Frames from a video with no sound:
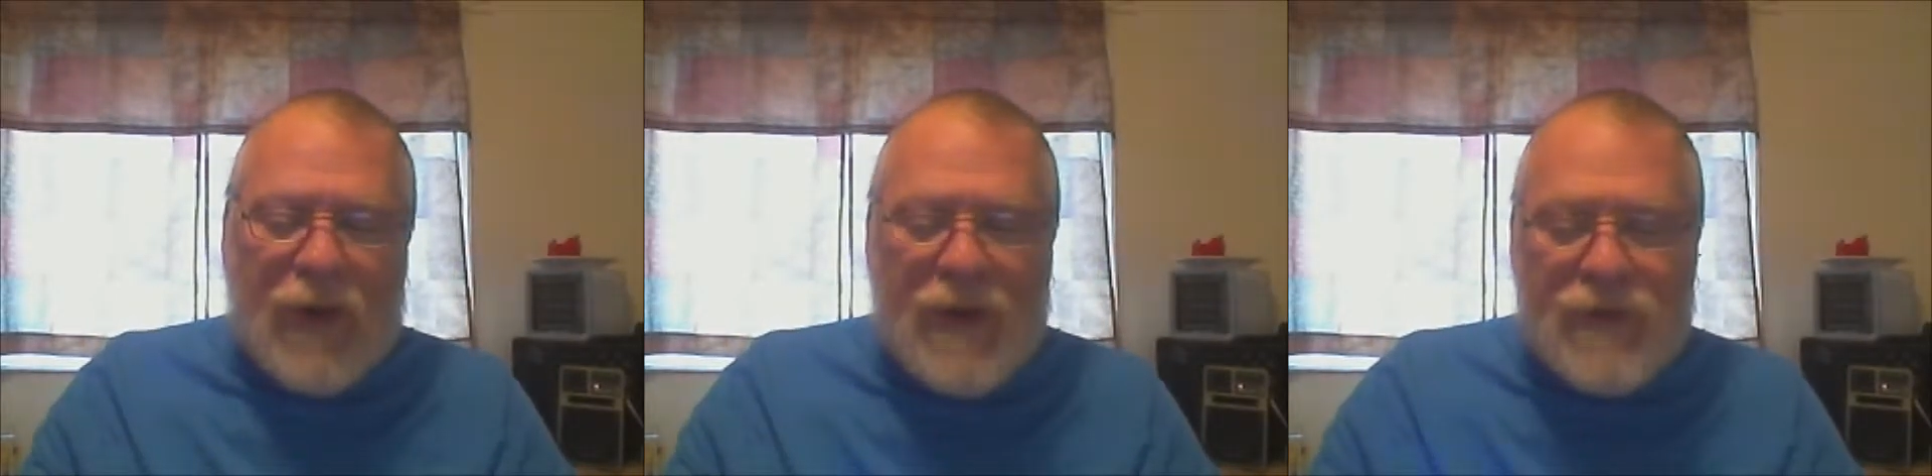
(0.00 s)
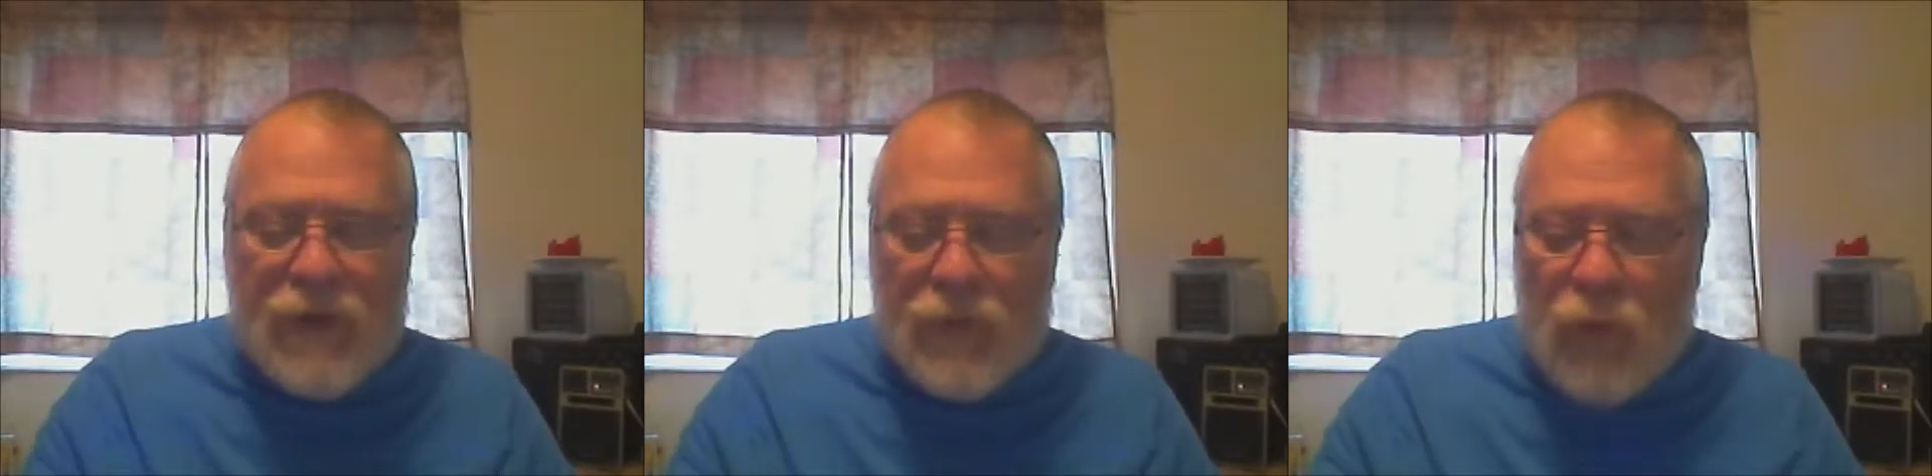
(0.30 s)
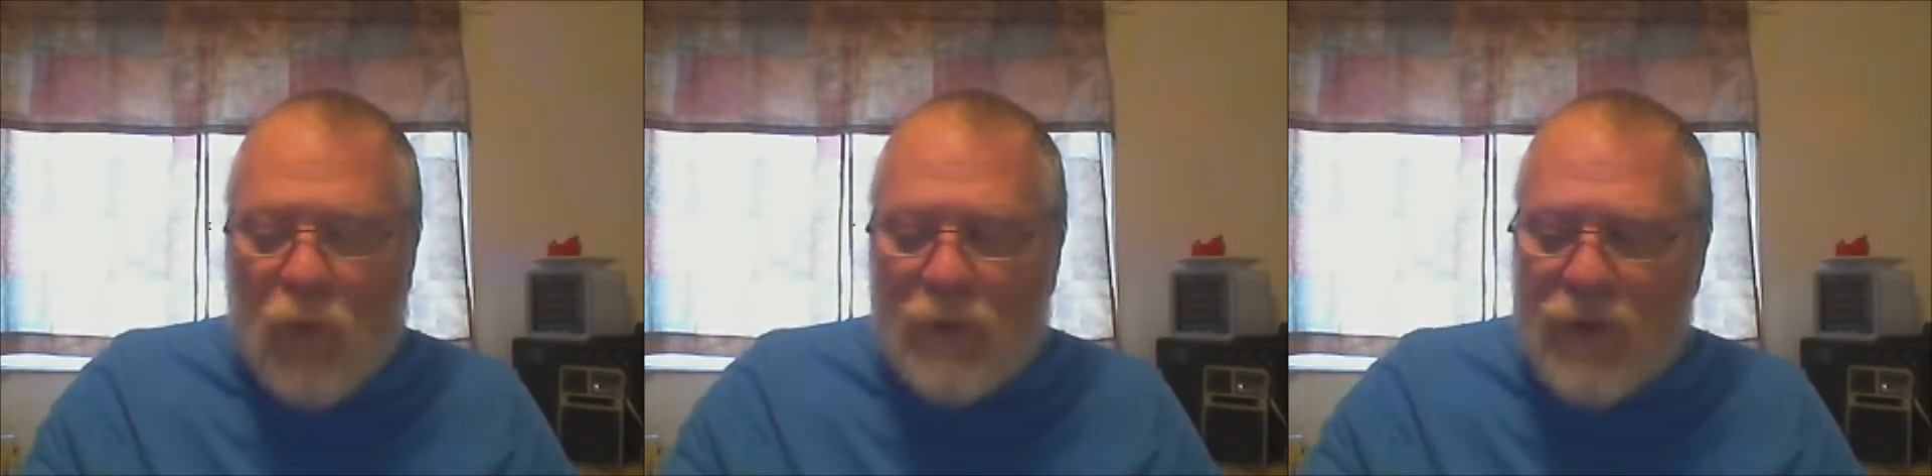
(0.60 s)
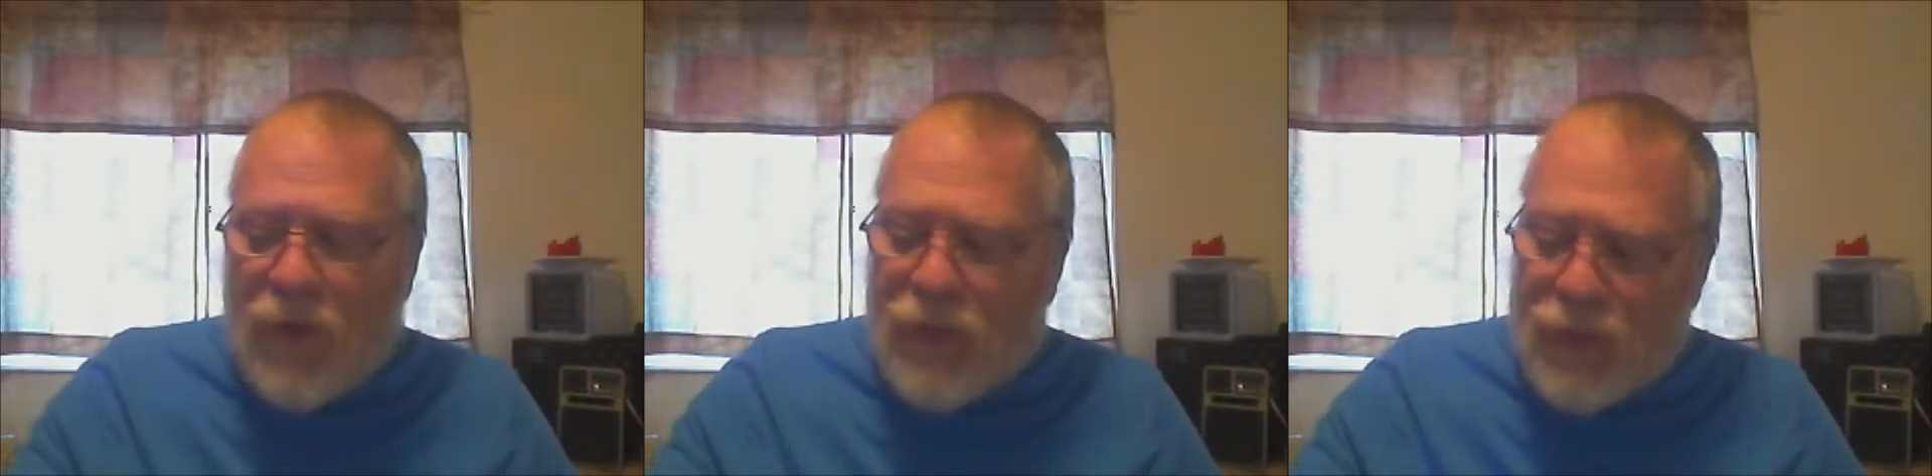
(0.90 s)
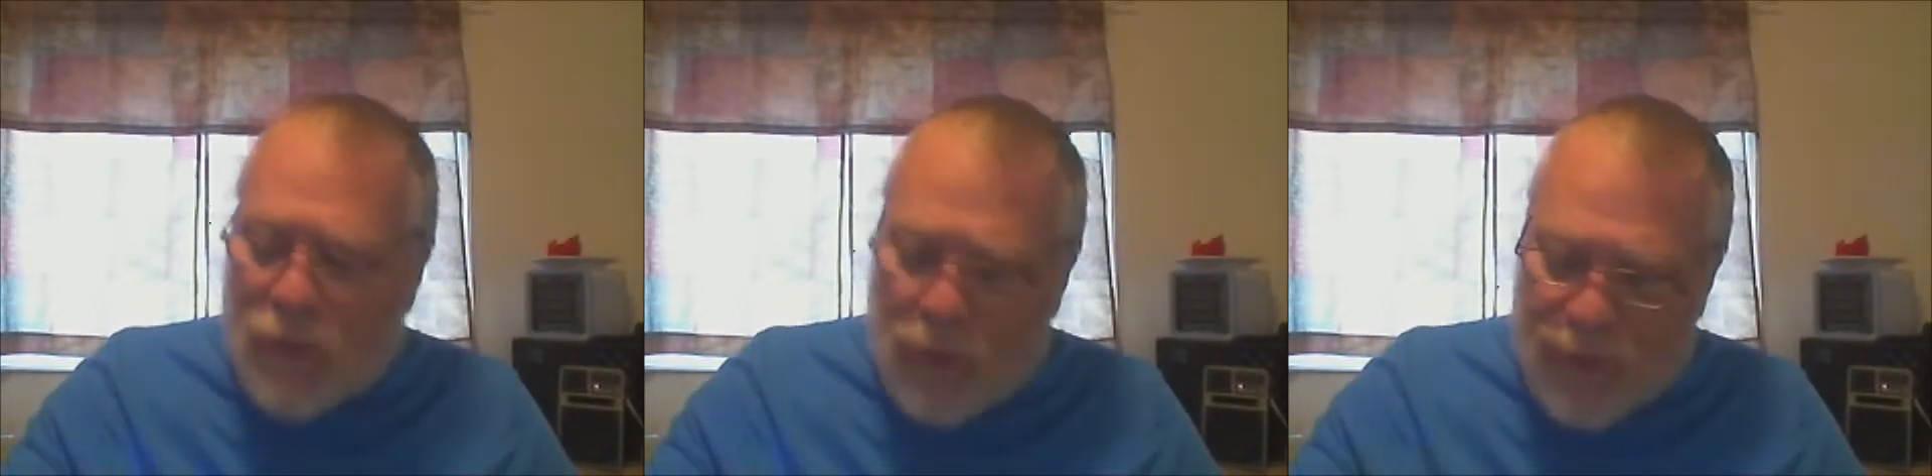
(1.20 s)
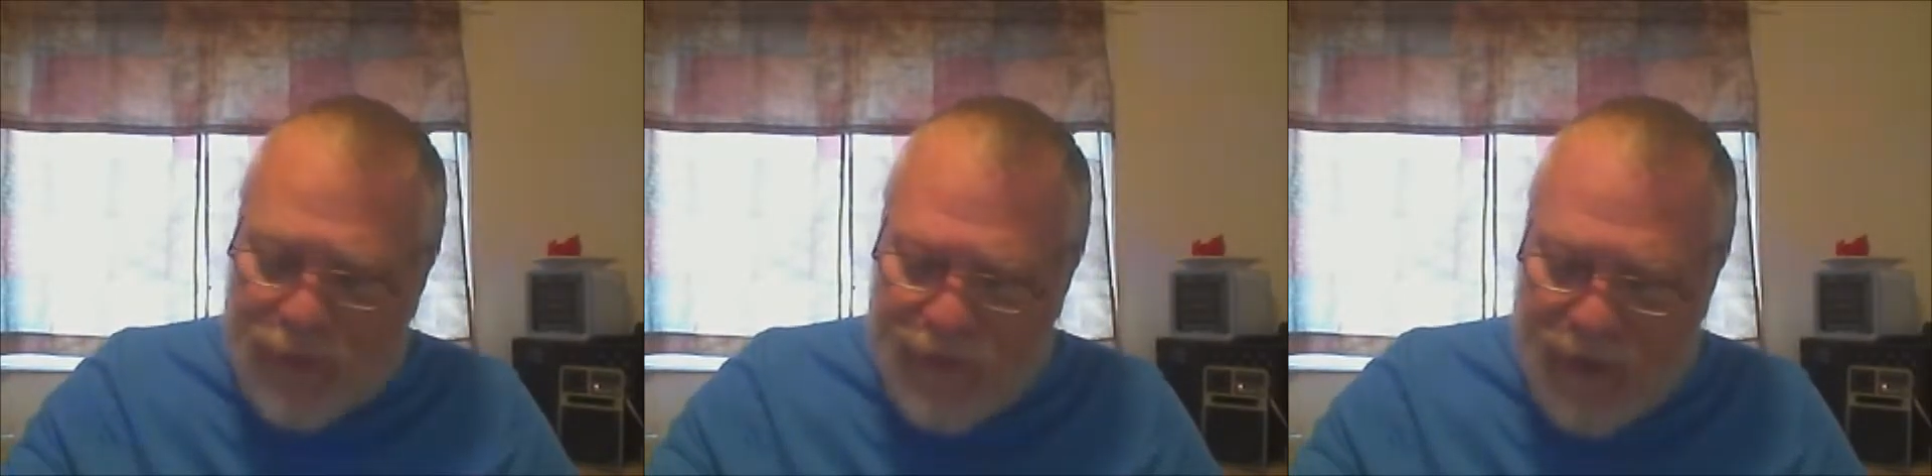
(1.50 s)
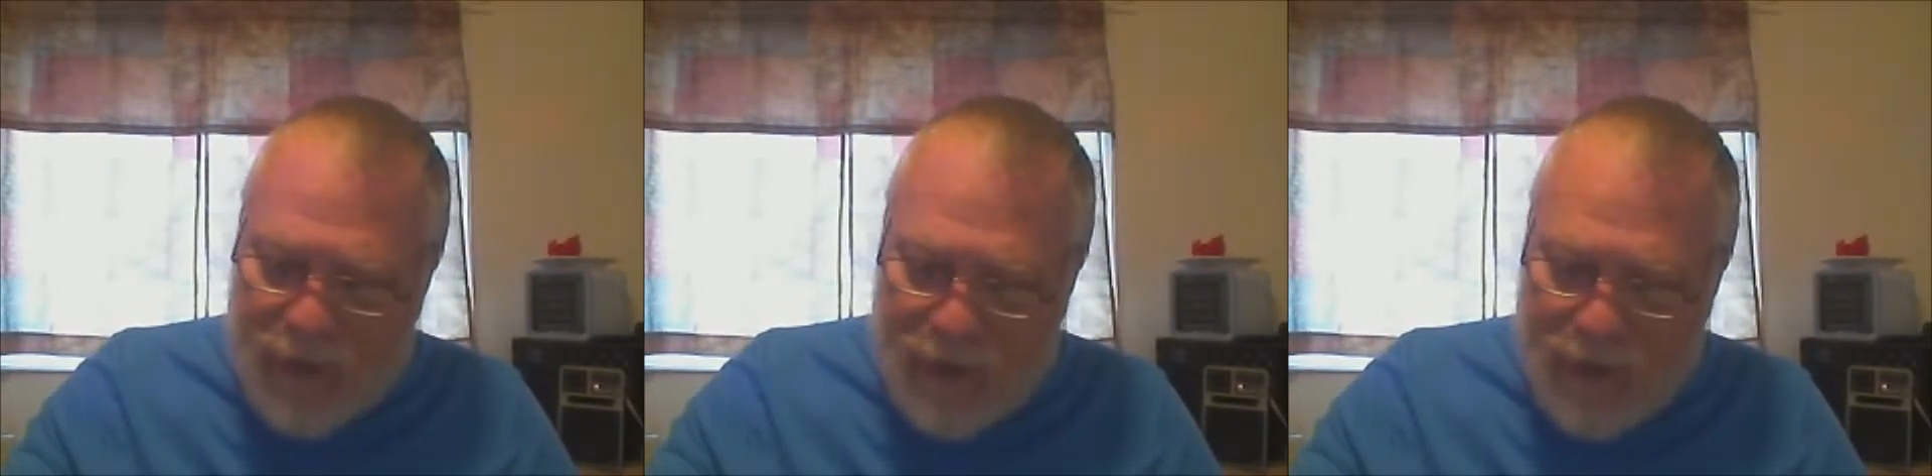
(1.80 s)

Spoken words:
is the Roman authority.